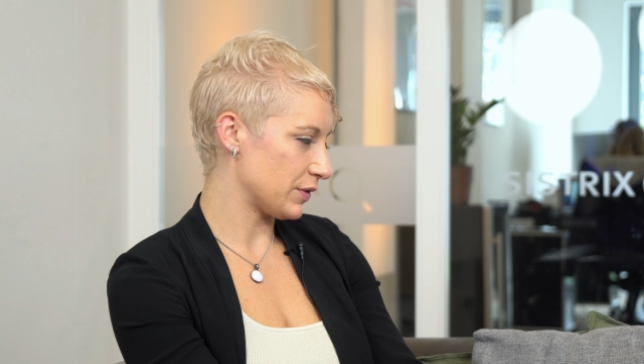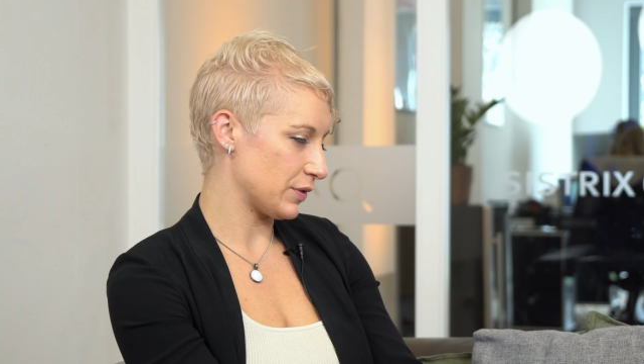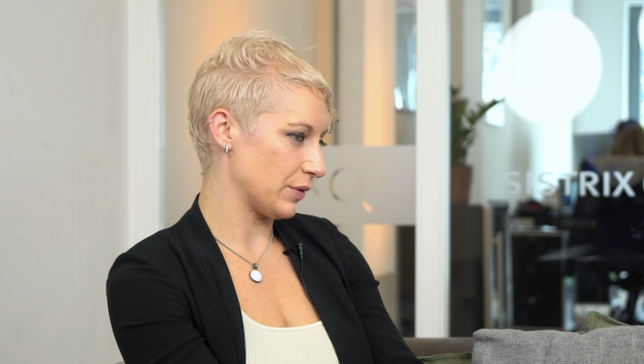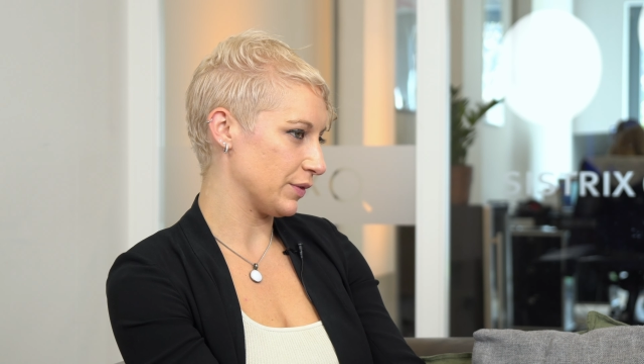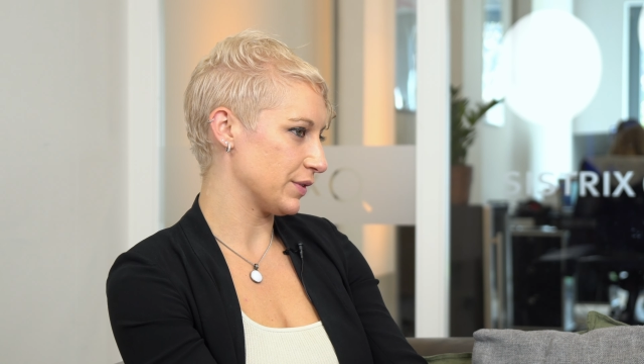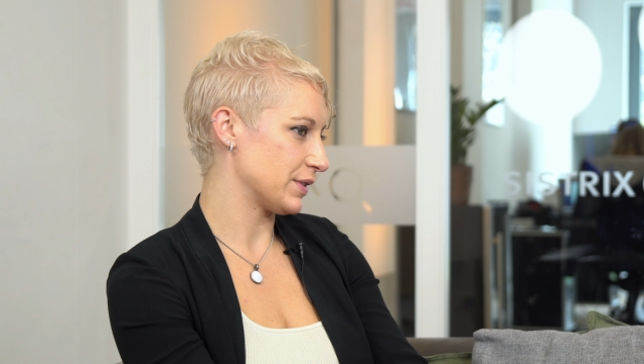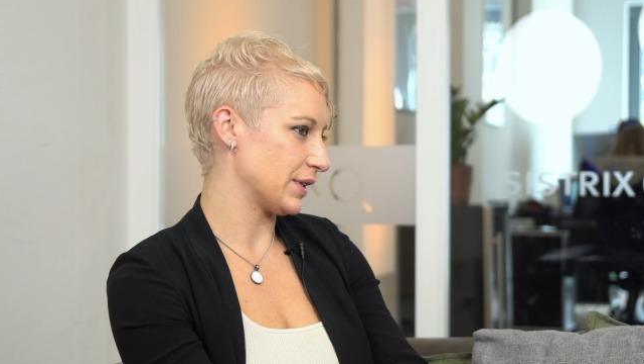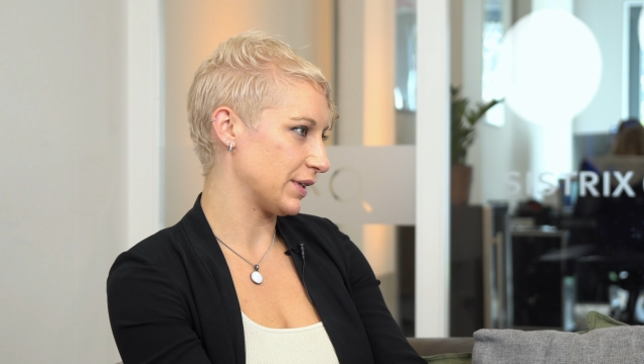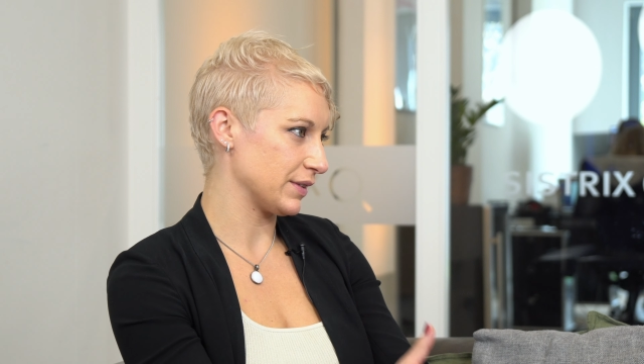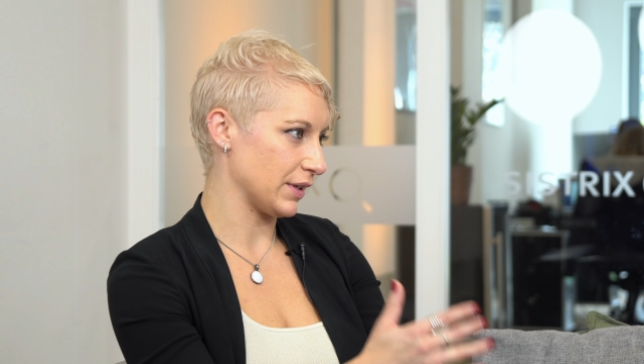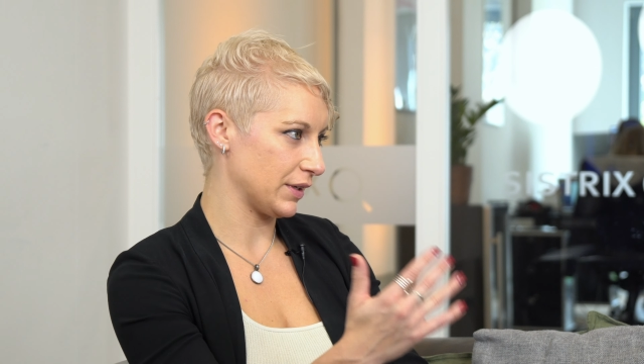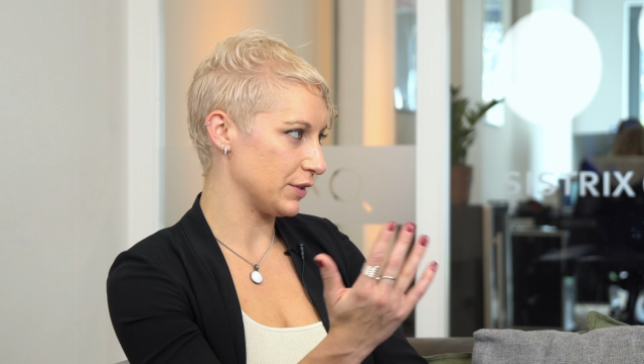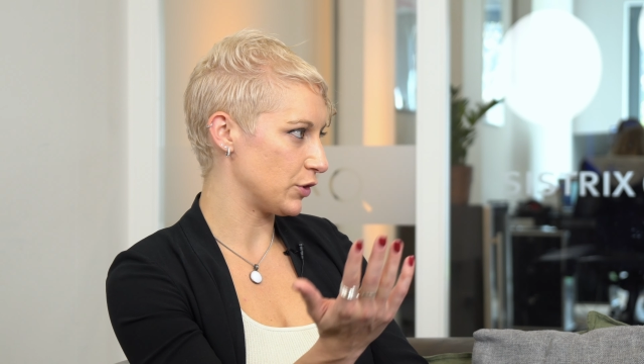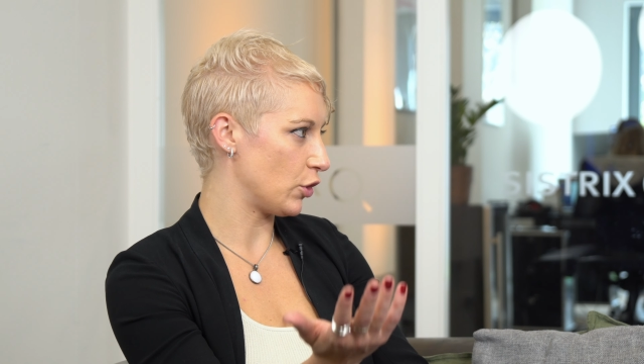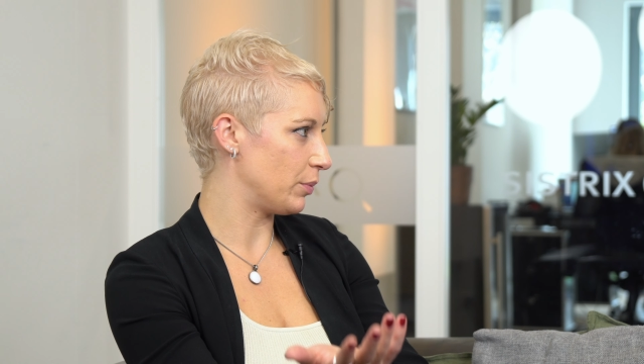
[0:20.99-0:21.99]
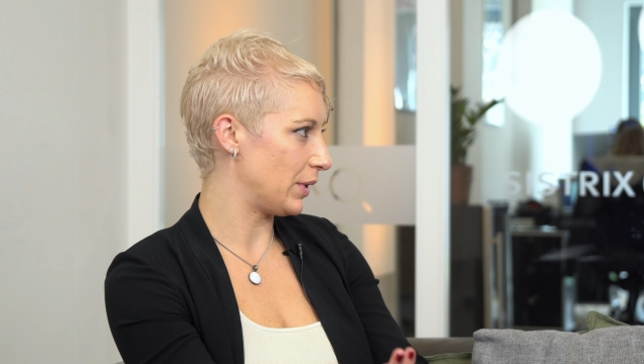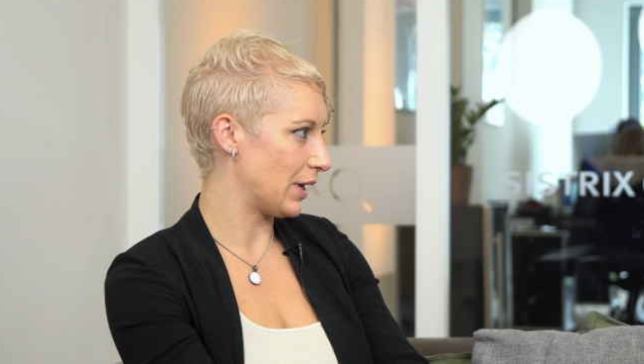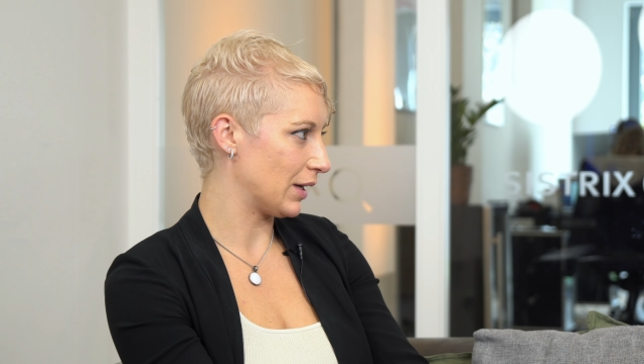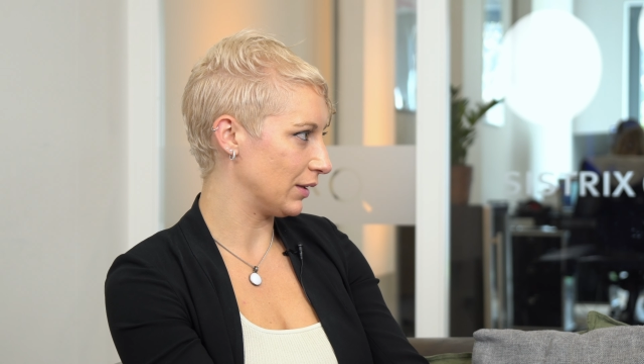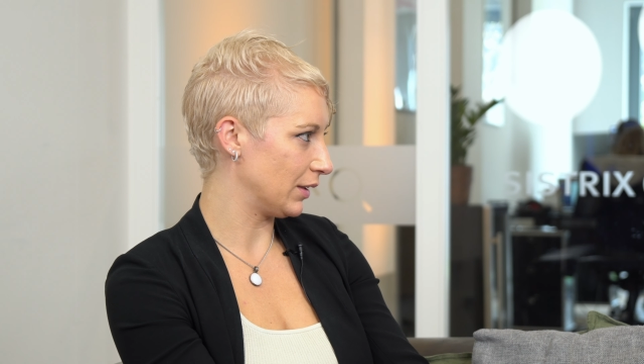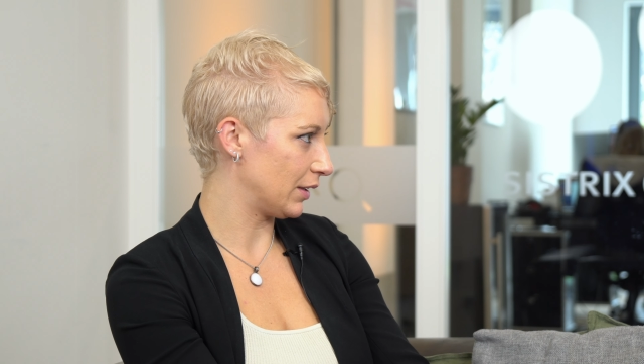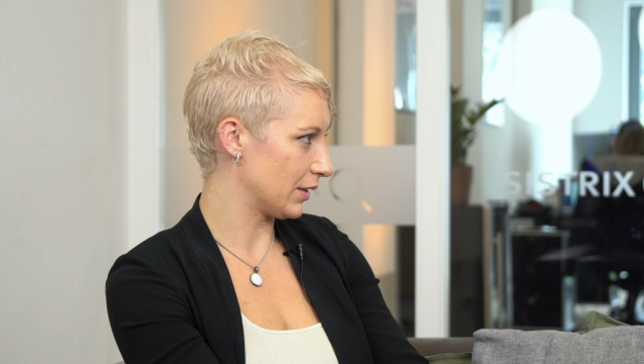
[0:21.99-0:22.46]
So there's things like Adobe
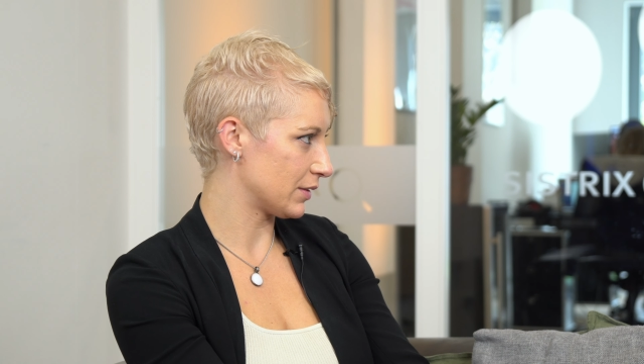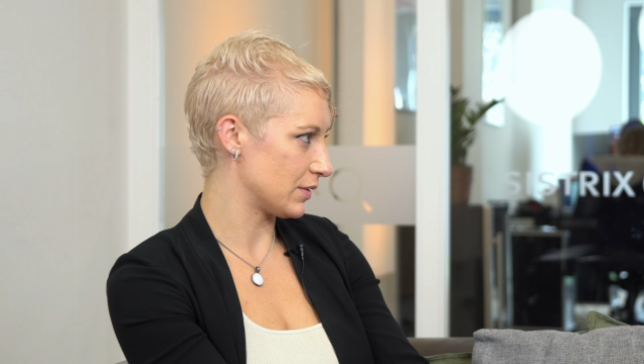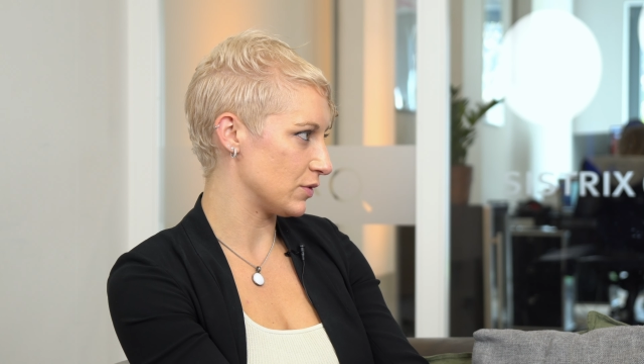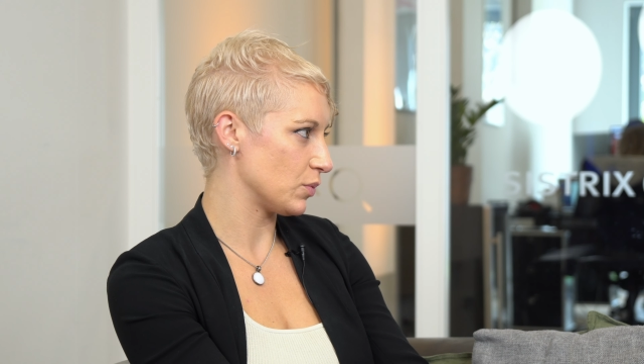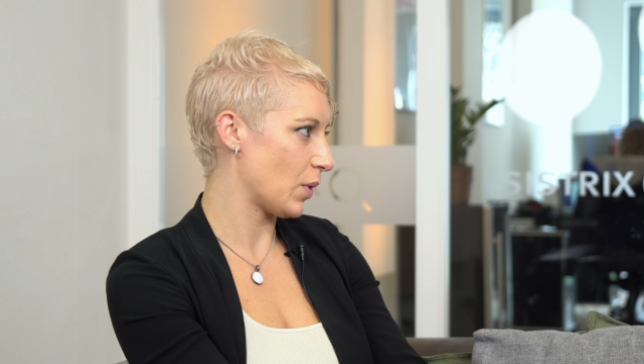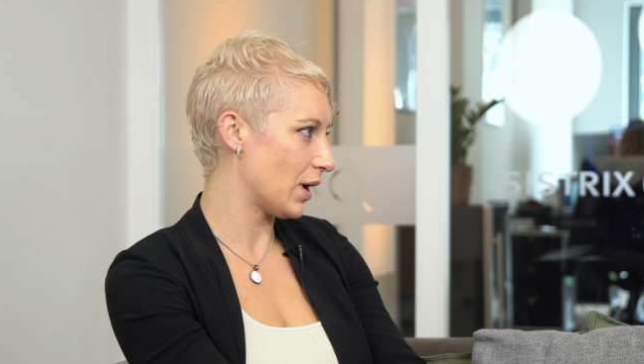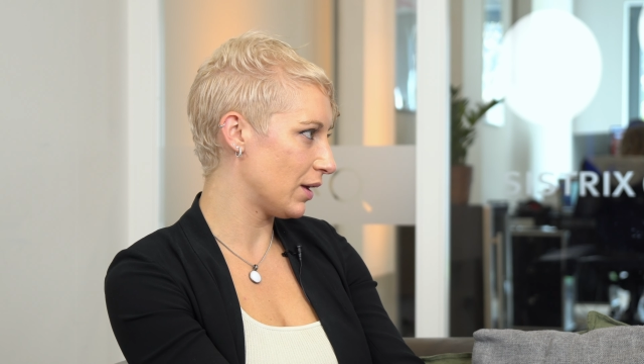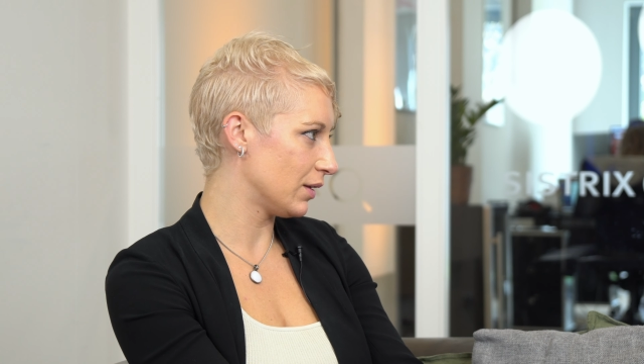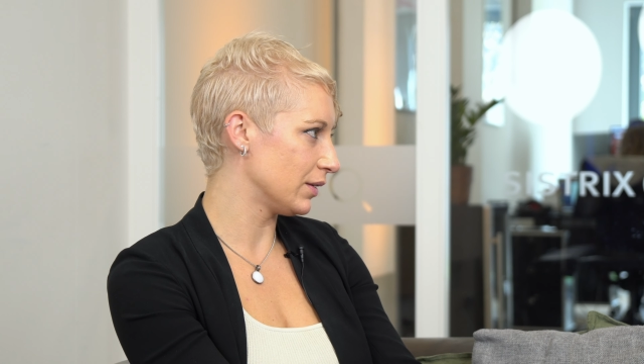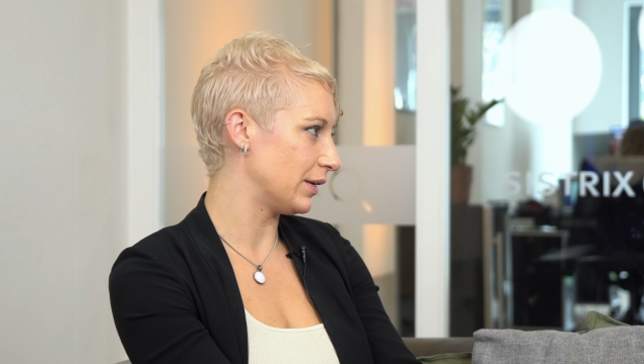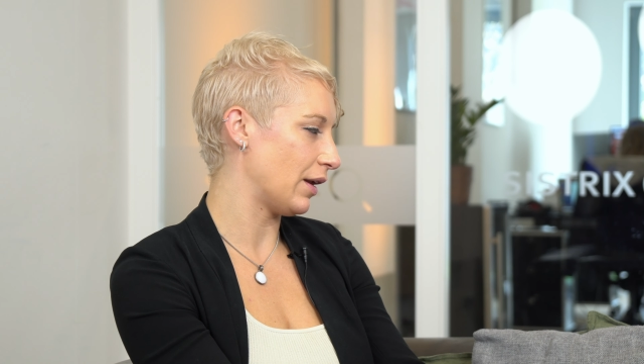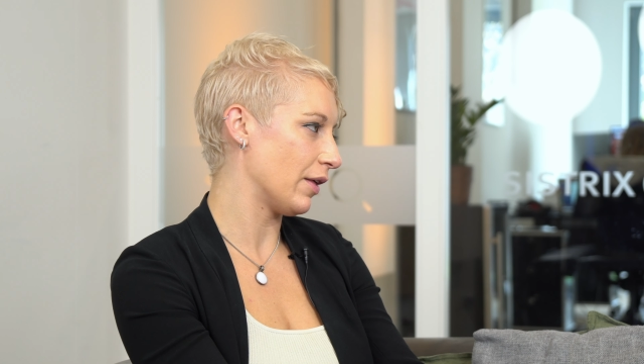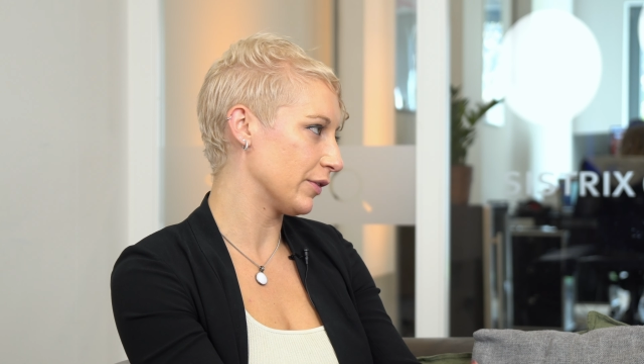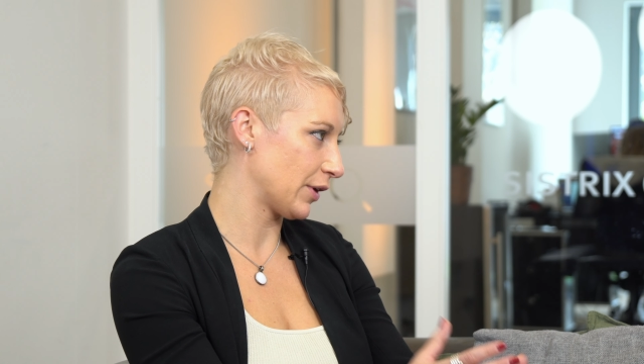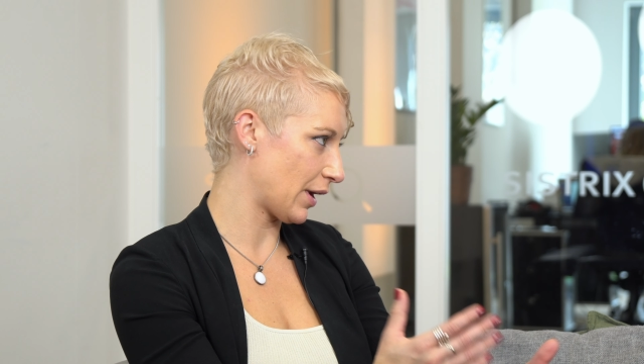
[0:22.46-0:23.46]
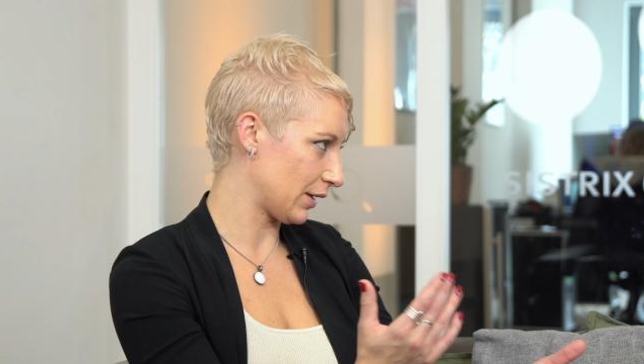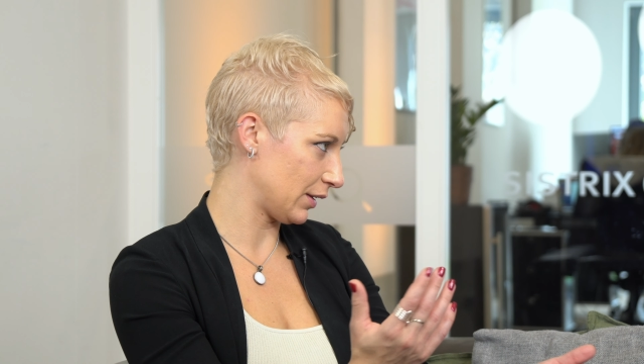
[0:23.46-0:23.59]
Analytics as well and other